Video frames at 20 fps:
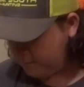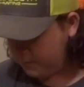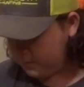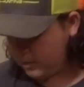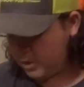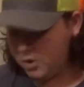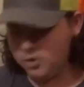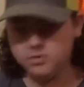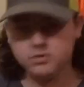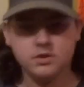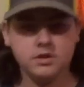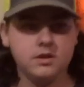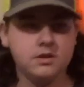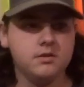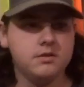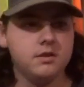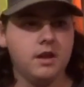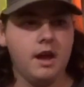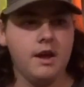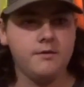used it
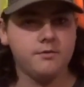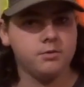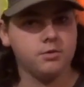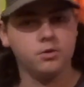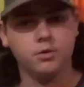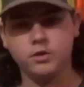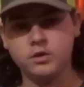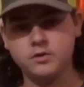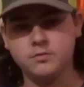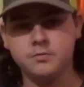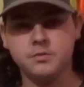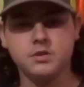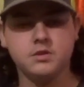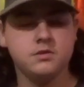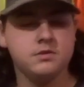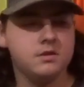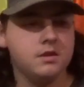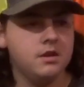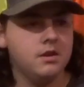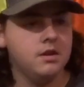after
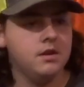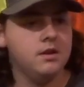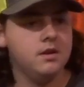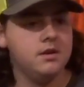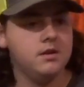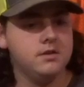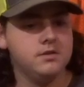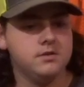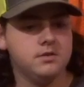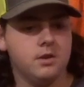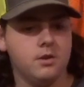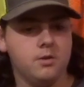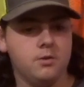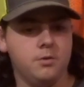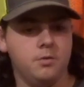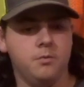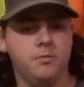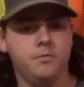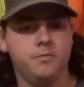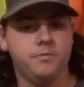Christmas,
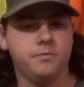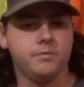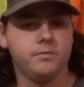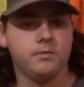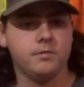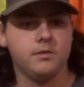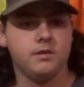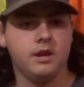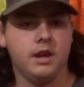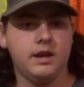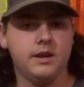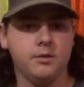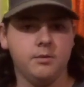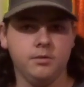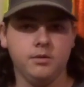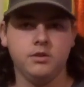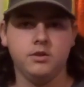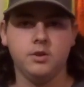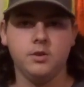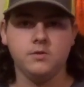so I didn't
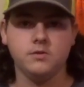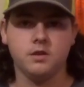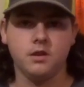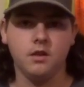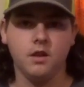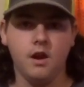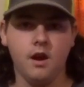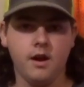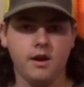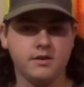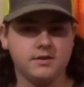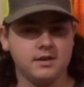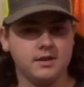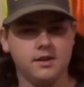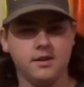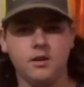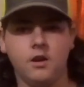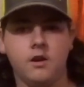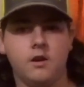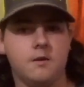really use it a lot because I
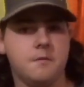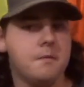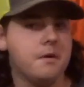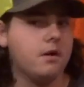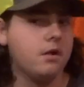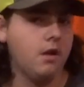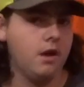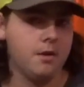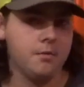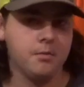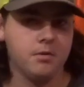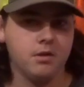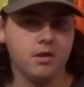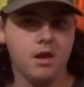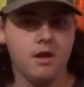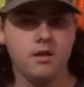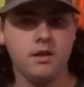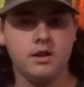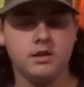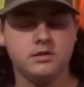didn't hunt out of my climber a
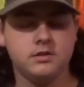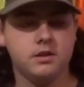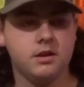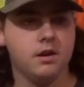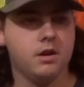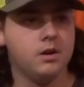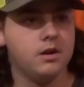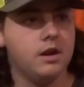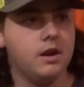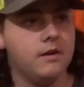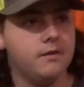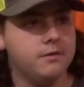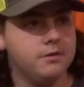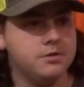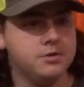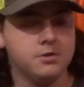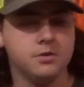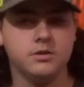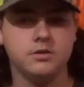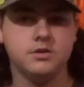lot last year. I hunted out of a
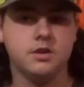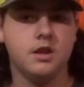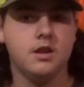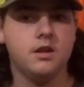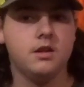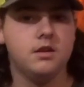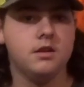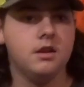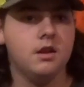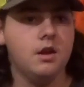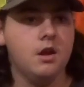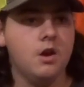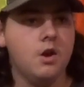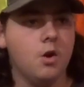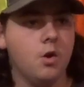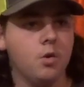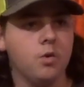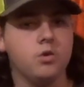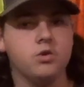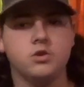tree stand
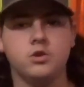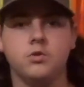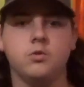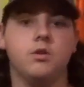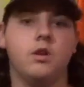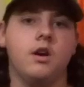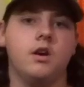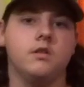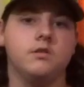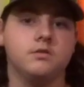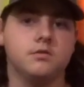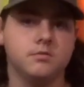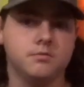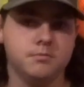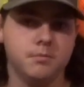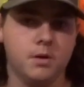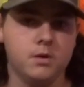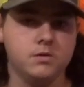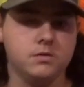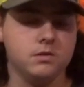or a shooting house
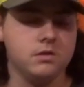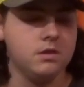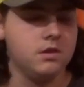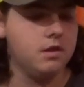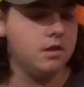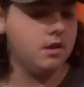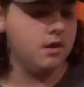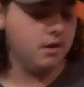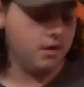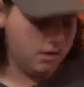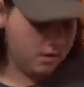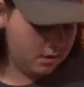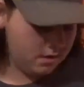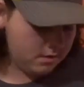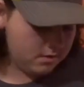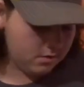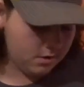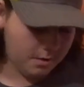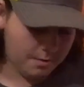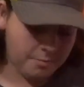mostly.
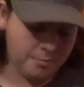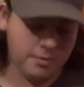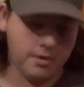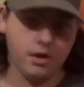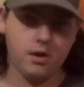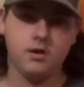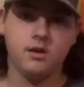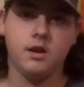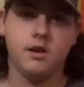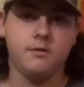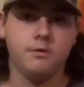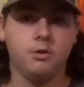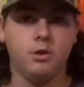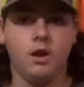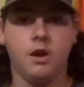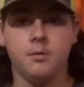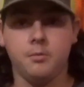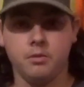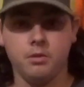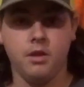So I'm going to be hunting out of a
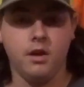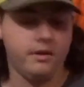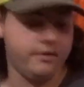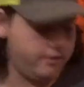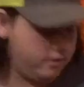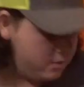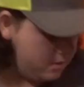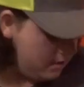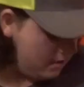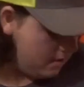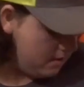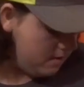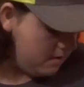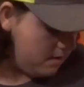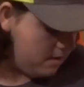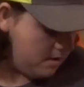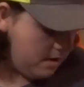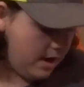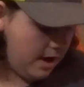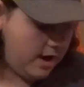climber a lot this year,
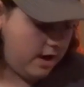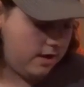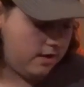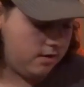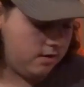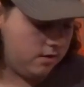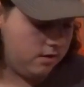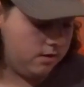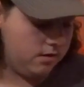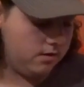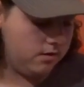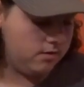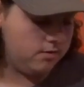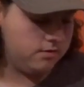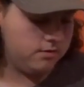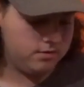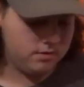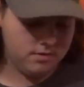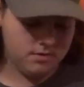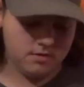and
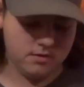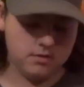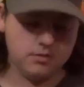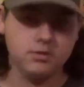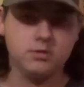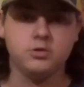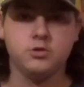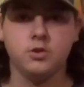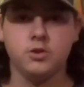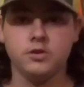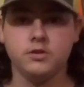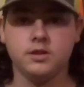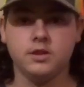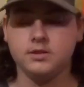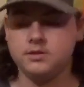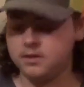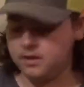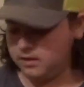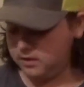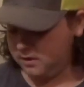the tree
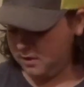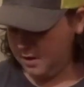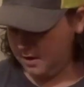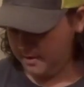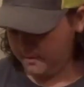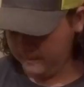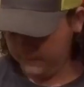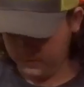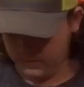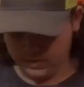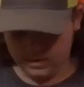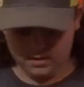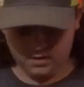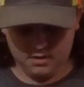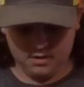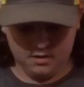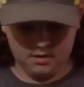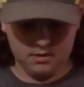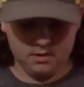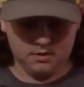stands like that.
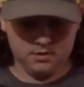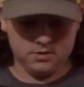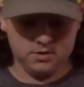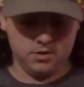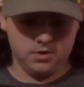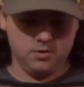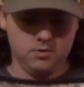So